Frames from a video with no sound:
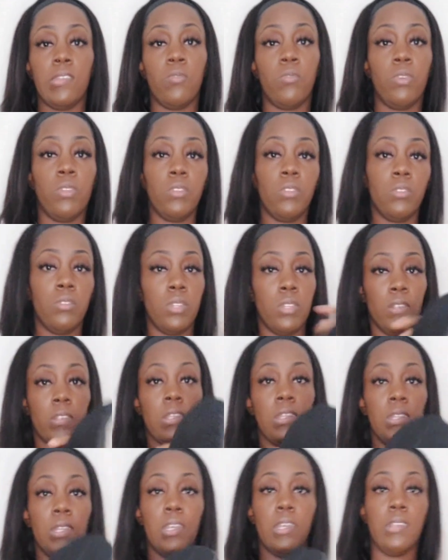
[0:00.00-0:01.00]
this one too,
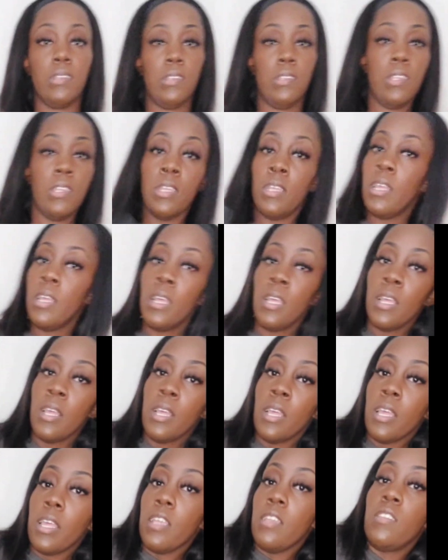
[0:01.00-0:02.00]
because it does.
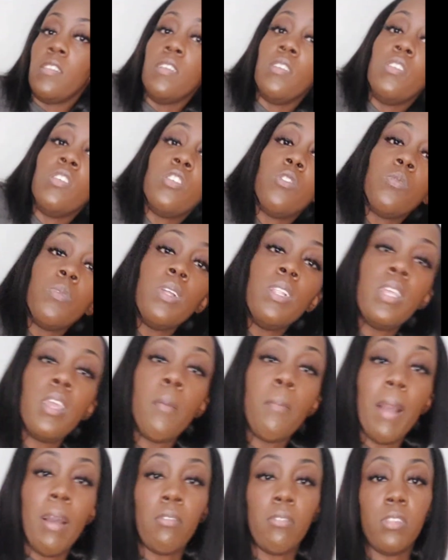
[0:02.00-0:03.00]
It's just
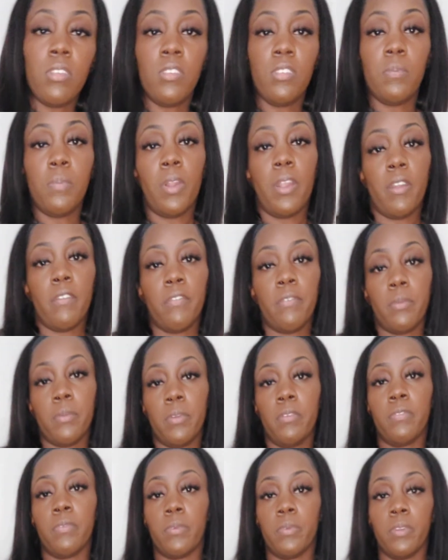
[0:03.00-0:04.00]
really about this part for
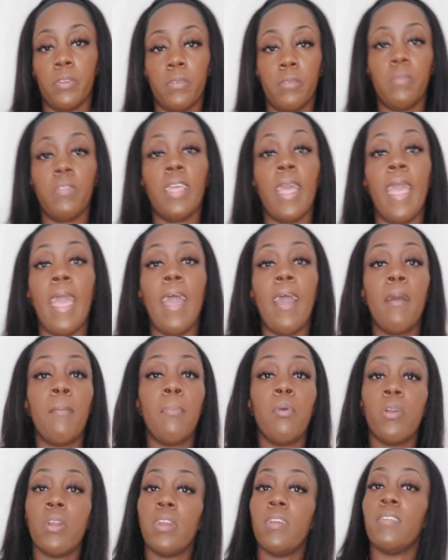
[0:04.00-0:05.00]
real, for real. The
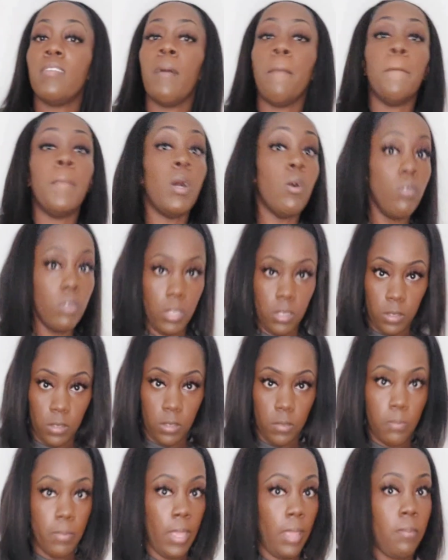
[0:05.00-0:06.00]
ab board is a
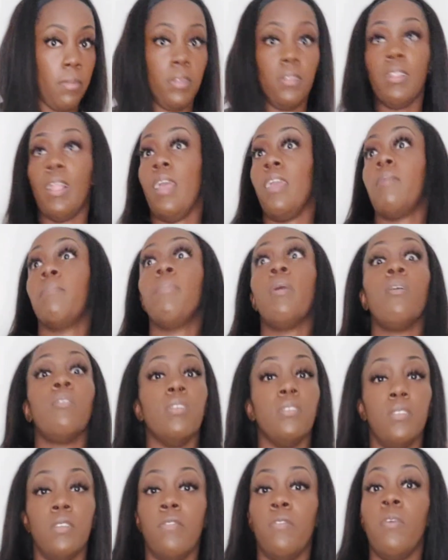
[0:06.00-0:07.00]
bonus, baby, like
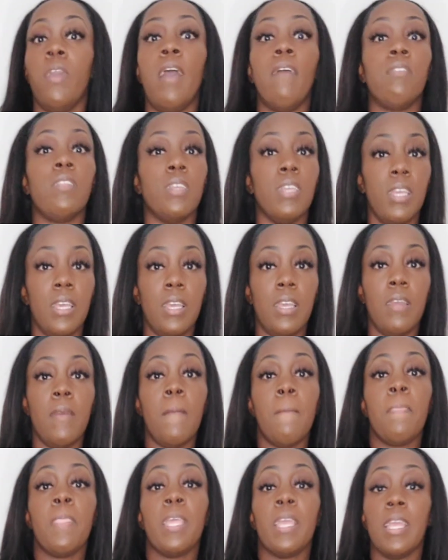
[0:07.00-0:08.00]
bonus. If you have to
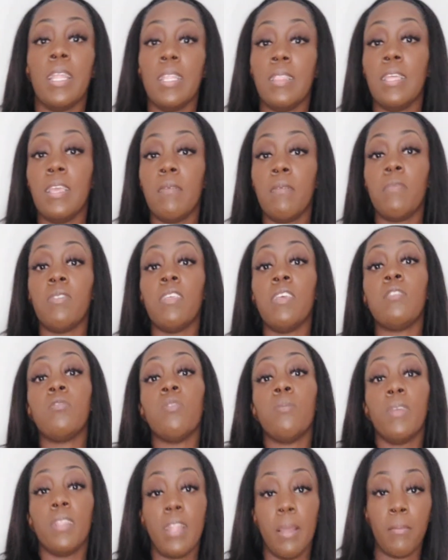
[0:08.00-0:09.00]
get anything,
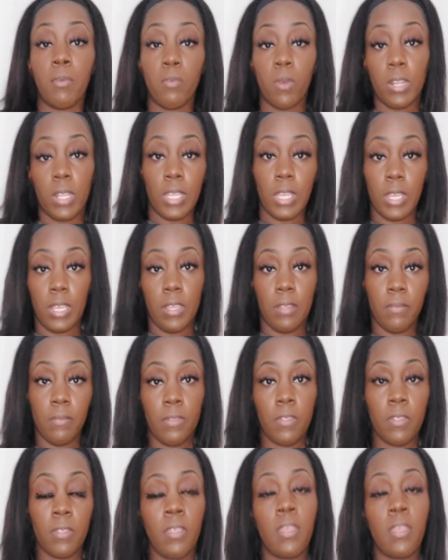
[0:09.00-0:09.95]
this will be number 1 to get.